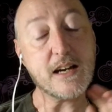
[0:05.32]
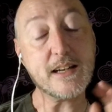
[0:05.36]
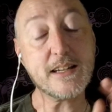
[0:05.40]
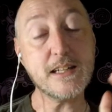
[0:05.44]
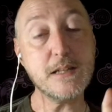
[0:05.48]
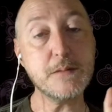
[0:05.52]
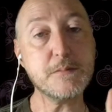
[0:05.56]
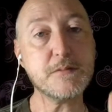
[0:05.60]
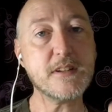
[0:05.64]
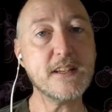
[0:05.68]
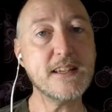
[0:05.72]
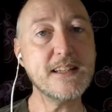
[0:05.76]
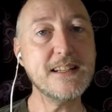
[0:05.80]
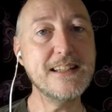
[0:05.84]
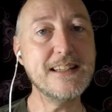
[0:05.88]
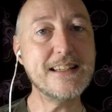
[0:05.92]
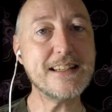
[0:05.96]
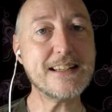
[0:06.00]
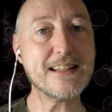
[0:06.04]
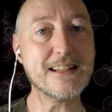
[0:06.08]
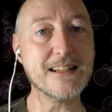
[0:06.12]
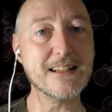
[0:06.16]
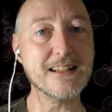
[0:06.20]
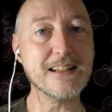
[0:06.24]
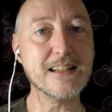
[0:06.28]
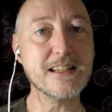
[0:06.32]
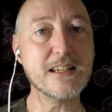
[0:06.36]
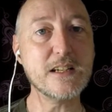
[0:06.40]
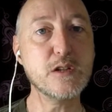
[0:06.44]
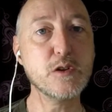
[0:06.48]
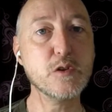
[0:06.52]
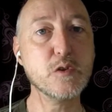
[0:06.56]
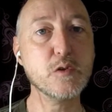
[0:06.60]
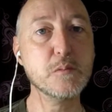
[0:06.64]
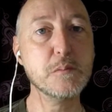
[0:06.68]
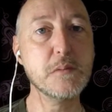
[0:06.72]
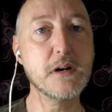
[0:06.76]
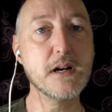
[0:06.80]
I keep saying little
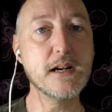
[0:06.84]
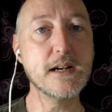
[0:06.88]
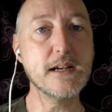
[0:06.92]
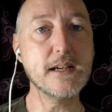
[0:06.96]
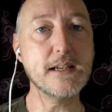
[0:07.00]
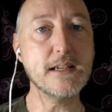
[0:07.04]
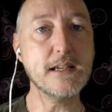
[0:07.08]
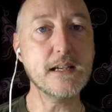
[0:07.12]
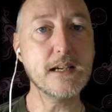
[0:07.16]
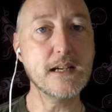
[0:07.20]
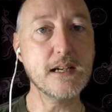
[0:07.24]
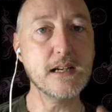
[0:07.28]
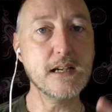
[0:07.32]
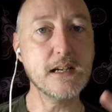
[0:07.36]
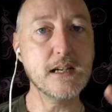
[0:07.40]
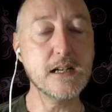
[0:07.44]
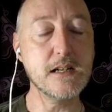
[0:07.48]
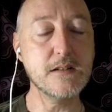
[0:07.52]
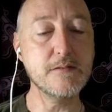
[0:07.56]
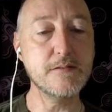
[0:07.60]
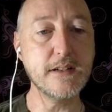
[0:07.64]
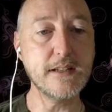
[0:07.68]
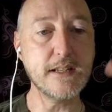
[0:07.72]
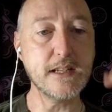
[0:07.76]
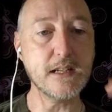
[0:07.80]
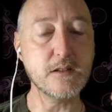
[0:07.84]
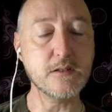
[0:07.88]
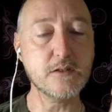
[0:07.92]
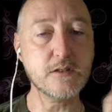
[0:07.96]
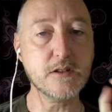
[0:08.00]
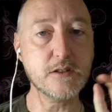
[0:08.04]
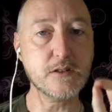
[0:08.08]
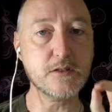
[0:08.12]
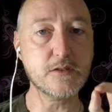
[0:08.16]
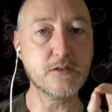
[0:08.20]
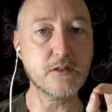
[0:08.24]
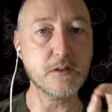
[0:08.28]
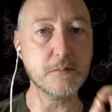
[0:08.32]
in all my videos.
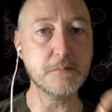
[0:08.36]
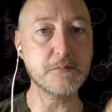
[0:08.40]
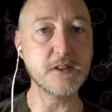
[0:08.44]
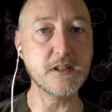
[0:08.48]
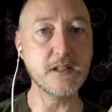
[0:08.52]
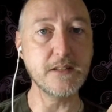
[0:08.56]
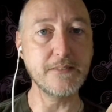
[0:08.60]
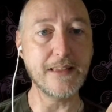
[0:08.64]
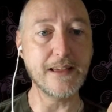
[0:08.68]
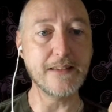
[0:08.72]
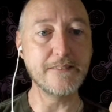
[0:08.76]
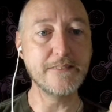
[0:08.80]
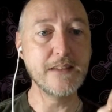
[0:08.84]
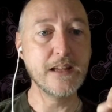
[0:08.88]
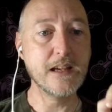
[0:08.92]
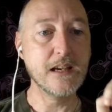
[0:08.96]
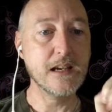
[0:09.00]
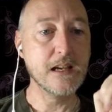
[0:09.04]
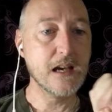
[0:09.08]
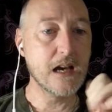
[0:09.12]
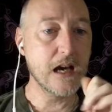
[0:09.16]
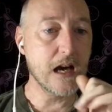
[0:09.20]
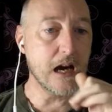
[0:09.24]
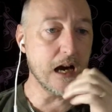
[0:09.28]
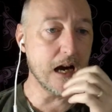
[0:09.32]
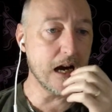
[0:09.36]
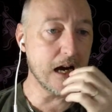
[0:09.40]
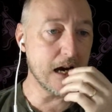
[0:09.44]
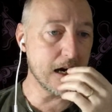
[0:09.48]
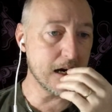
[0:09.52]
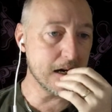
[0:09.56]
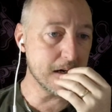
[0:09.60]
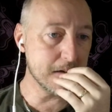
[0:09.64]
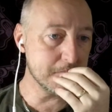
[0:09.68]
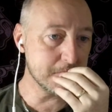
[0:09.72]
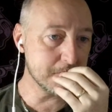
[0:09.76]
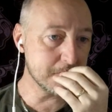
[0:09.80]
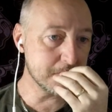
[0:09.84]
Got to stop doing that.
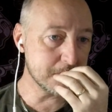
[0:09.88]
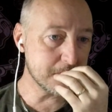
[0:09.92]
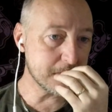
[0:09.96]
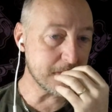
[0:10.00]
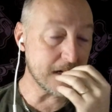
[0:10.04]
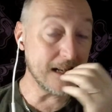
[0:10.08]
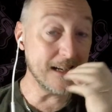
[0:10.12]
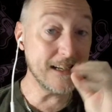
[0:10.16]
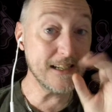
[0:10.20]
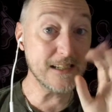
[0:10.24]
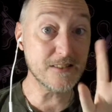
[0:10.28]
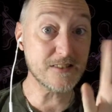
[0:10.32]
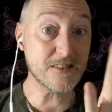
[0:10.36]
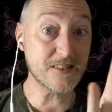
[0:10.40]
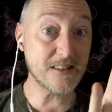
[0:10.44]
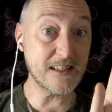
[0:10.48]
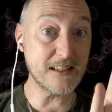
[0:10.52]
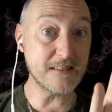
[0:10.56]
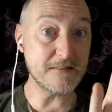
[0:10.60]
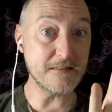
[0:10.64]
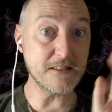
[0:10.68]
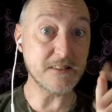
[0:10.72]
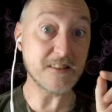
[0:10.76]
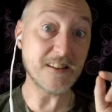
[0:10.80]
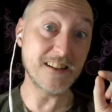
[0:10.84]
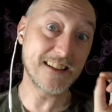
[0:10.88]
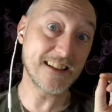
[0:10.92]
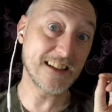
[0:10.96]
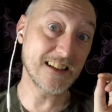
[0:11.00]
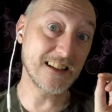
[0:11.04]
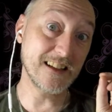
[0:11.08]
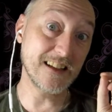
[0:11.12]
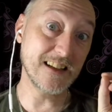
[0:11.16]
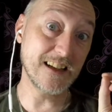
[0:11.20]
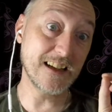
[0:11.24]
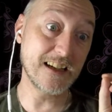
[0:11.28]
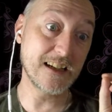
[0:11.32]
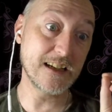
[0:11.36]
A little series, just
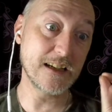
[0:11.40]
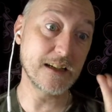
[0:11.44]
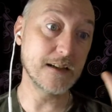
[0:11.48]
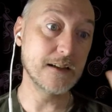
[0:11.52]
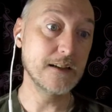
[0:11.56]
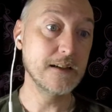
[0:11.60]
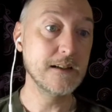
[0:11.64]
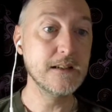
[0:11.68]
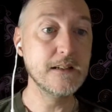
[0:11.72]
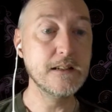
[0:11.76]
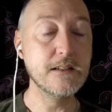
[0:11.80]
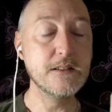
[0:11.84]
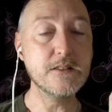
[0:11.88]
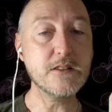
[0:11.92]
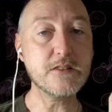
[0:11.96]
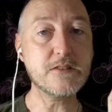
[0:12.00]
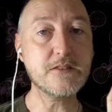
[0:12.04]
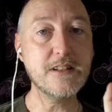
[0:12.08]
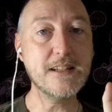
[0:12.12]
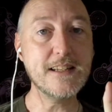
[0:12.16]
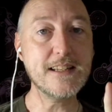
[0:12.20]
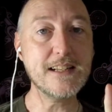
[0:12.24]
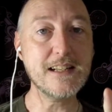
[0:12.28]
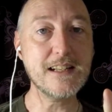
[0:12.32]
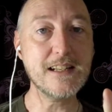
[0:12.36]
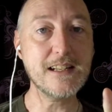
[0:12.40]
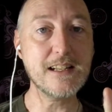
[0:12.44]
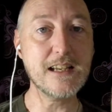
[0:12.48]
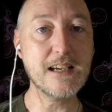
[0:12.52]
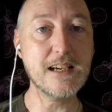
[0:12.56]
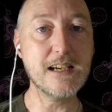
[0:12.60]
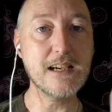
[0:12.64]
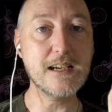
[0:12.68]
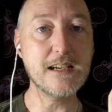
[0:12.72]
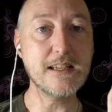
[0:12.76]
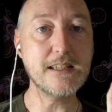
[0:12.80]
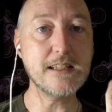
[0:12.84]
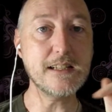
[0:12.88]
a little,
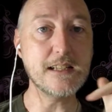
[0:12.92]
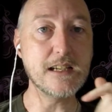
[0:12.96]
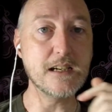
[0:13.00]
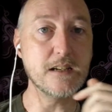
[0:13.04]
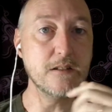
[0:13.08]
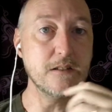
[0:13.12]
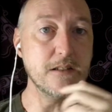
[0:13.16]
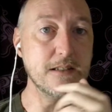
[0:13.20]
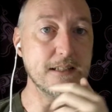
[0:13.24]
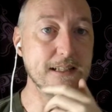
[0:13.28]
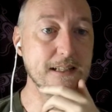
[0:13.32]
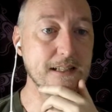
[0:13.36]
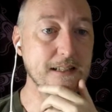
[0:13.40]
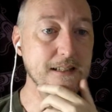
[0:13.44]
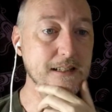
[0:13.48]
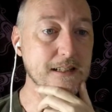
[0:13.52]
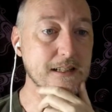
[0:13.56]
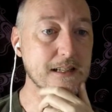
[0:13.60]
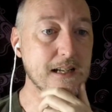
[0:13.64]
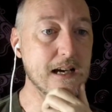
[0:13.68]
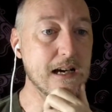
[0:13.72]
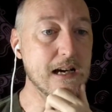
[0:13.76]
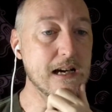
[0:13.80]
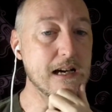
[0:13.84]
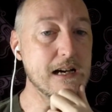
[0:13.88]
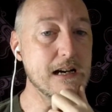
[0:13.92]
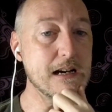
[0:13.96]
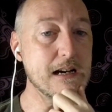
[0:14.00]
little